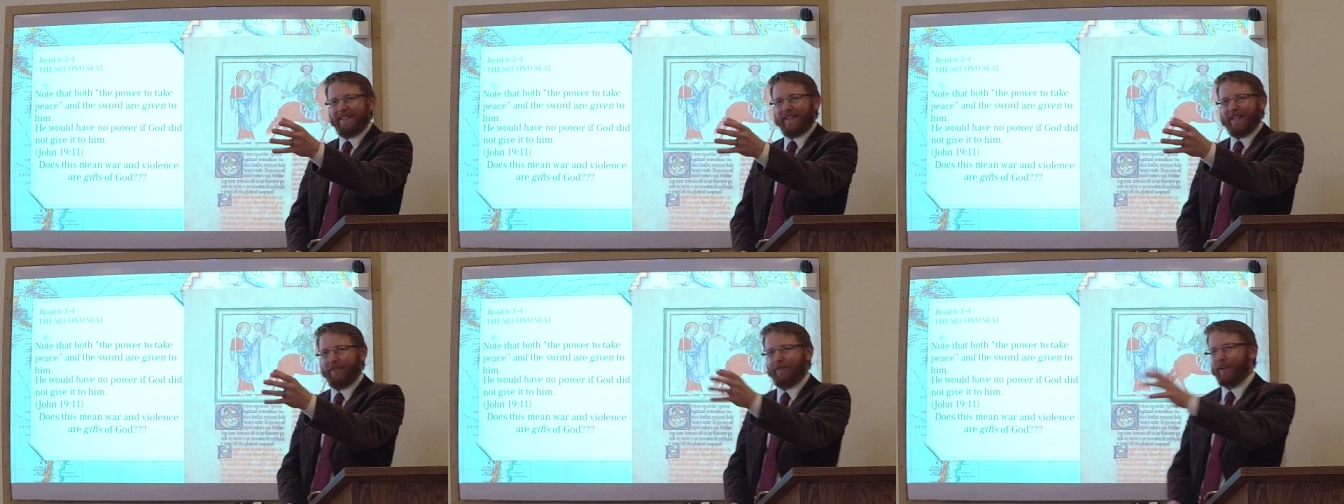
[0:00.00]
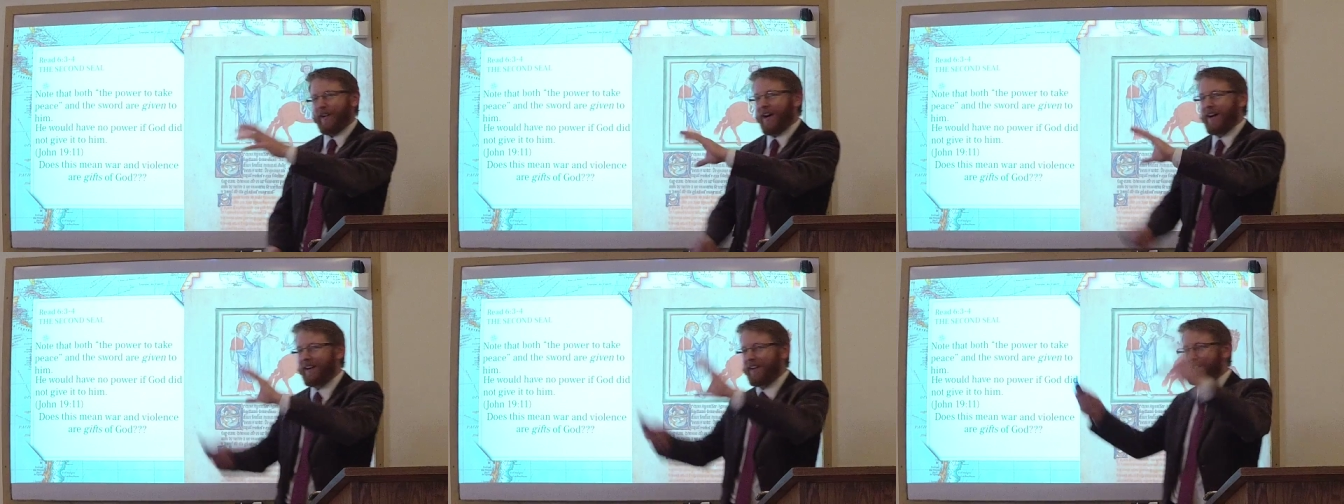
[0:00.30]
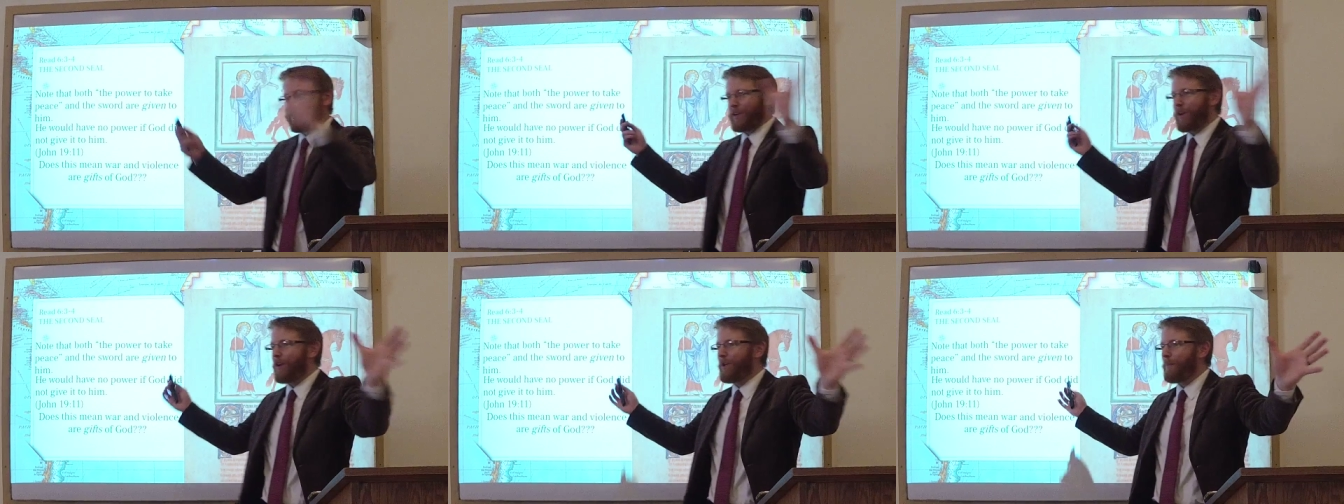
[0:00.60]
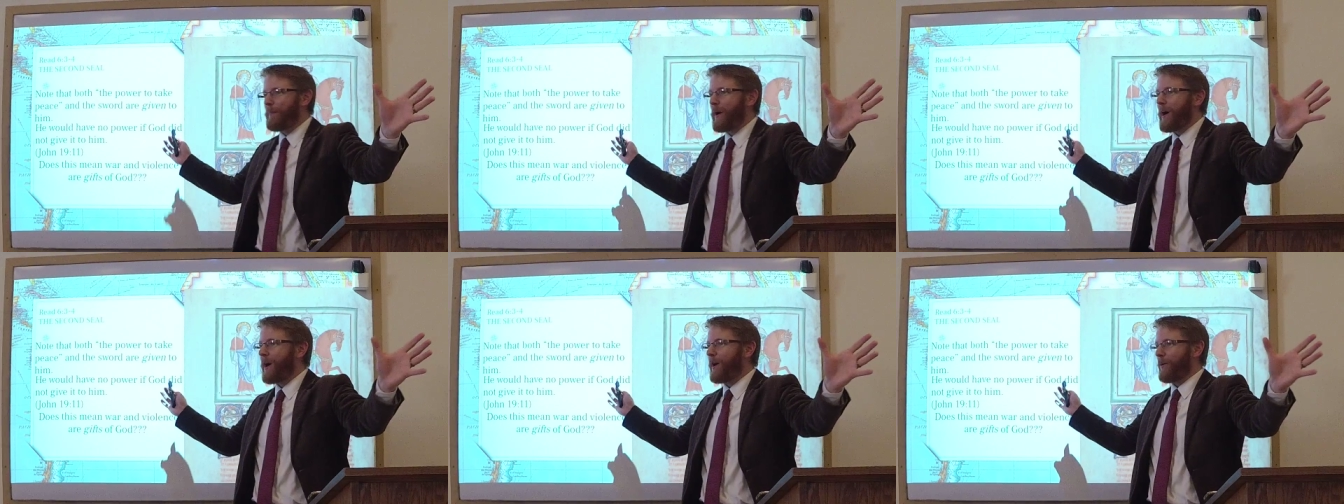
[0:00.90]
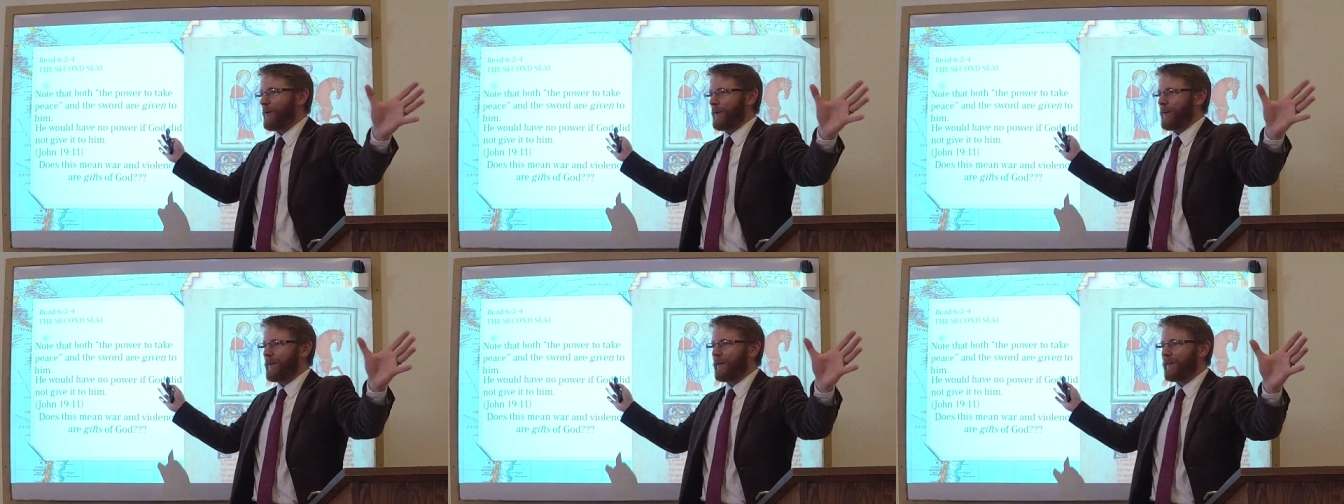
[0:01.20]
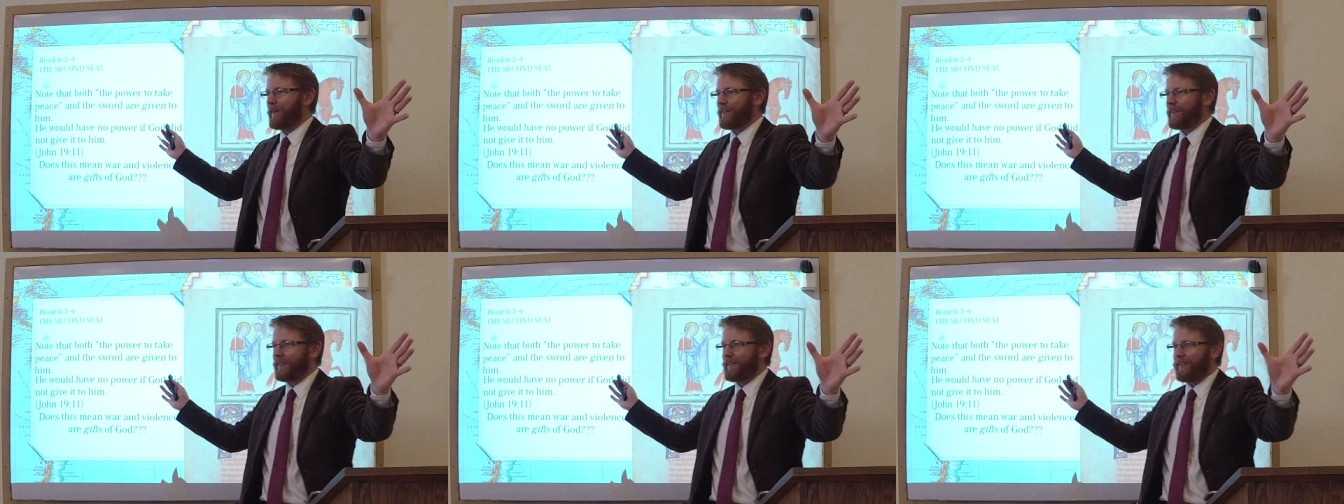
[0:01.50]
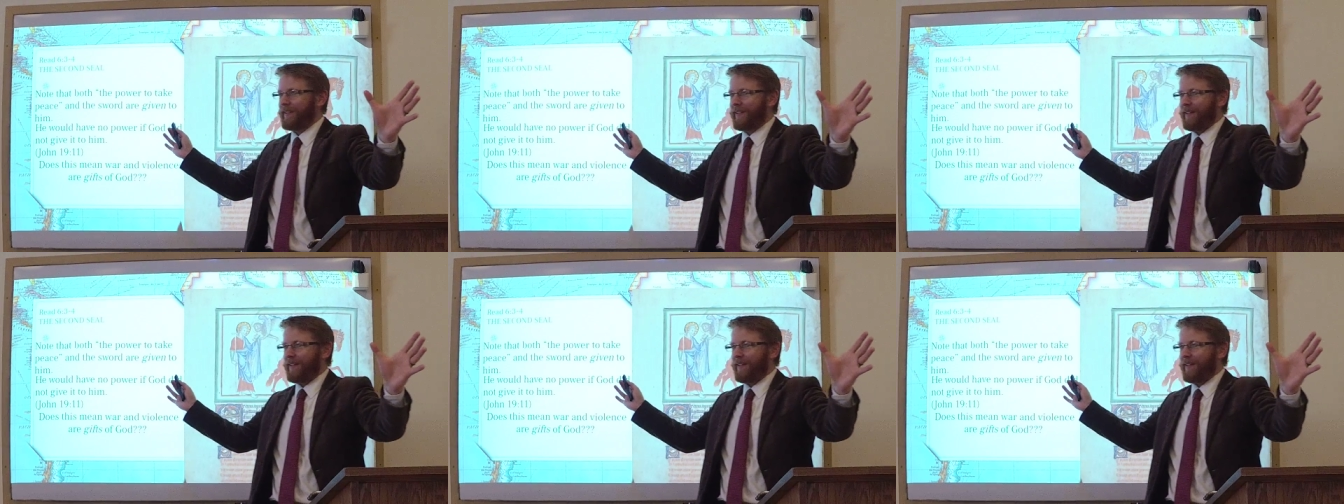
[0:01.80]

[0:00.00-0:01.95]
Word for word: If God has all power,